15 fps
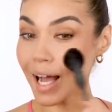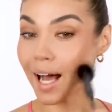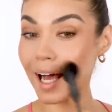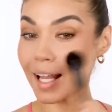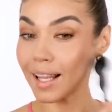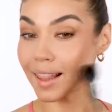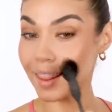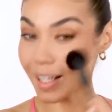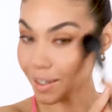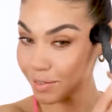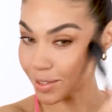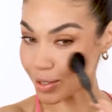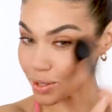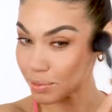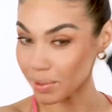I
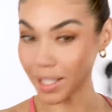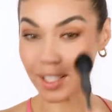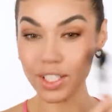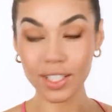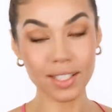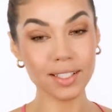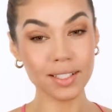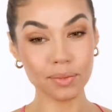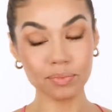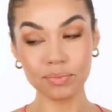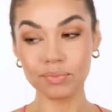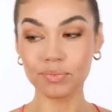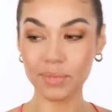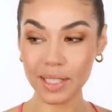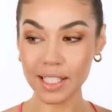love those blushes,
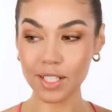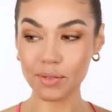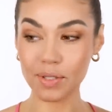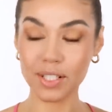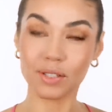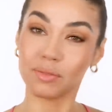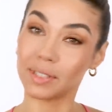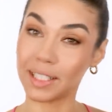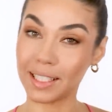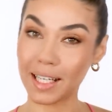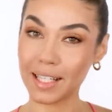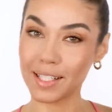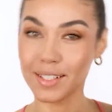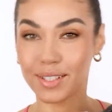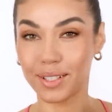but these ones are really
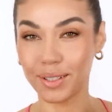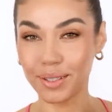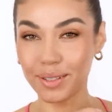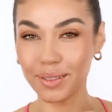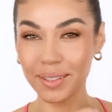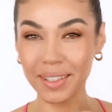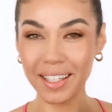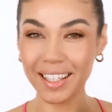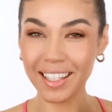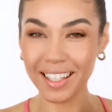nice too.